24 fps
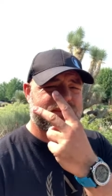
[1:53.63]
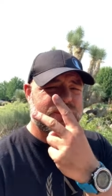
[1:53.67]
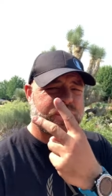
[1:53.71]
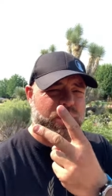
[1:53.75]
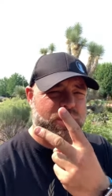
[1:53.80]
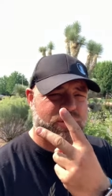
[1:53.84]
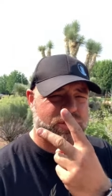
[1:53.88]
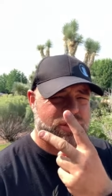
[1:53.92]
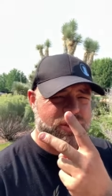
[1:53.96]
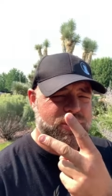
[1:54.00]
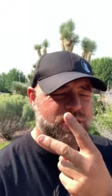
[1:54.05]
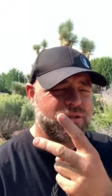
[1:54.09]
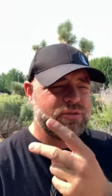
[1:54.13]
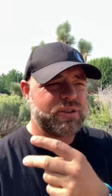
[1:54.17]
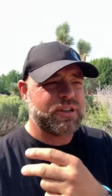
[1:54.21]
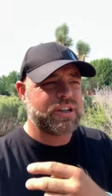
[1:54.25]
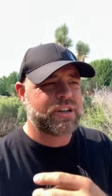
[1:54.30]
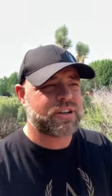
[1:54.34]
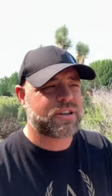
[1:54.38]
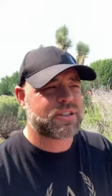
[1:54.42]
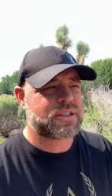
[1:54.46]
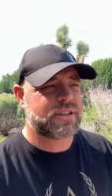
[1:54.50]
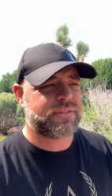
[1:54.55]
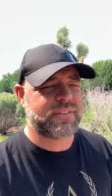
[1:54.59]
first two
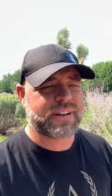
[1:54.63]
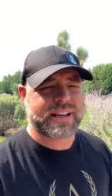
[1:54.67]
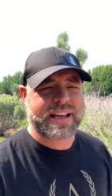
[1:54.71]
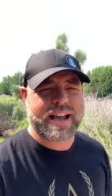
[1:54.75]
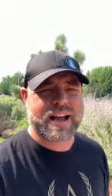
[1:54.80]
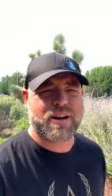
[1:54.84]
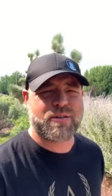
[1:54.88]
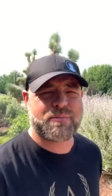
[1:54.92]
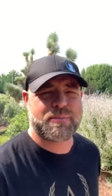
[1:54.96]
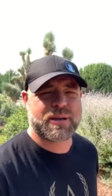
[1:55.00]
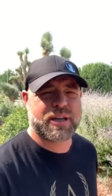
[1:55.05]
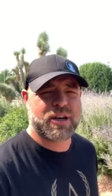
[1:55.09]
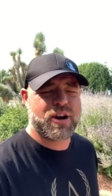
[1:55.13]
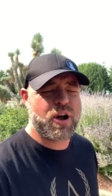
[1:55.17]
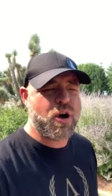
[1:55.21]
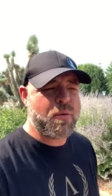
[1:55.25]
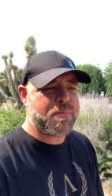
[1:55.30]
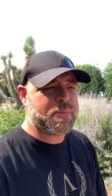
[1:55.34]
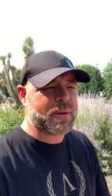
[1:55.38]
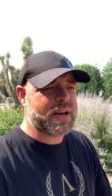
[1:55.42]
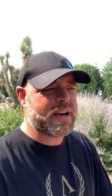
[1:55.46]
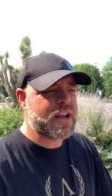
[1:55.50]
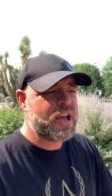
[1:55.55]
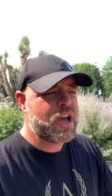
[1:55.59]
years of an account being
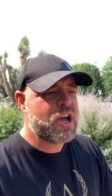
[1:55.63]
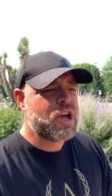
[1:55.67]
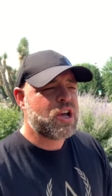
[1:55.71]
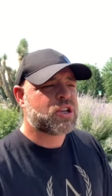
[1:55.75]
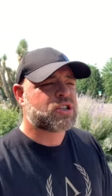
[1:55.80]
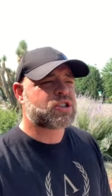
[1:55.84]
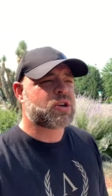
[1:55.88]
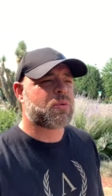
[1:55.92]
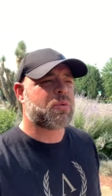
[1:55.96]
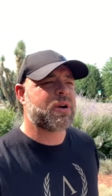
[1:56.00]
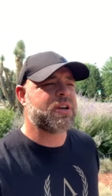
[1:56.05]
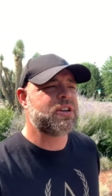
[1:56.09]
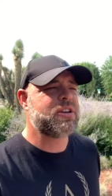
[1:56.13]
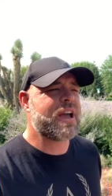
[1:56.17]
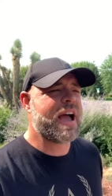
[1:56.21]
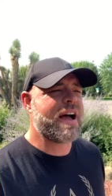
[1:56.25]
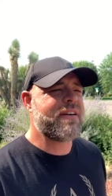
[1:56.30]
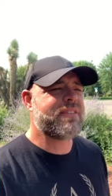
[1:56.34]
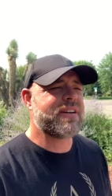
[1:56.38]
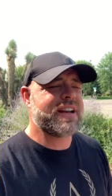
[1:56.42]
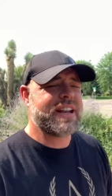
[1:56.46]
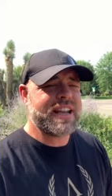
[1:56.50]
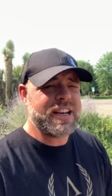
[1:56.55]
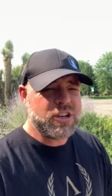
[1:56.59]
open. So when you
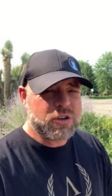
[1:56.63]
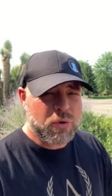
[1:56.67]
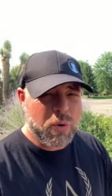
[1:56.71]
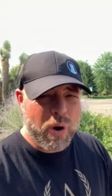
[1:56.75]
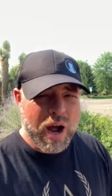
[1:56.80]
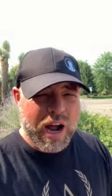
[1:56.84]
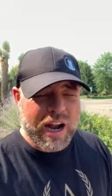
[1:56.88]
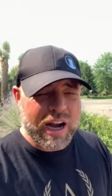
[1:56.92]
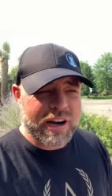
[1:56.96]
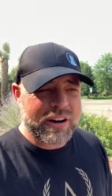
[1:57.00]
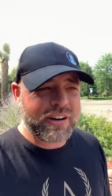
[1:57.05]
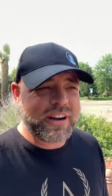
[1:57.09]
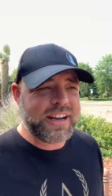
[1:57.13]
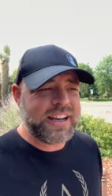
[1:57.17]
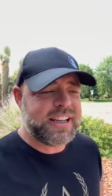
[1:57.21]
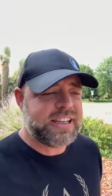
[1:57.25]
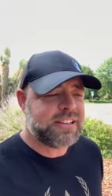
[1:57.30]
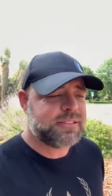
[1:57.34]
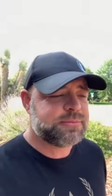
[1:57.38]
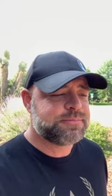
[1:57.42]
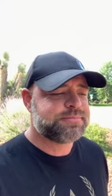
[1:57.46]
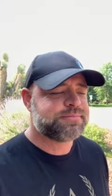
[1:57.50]
have an inquiry,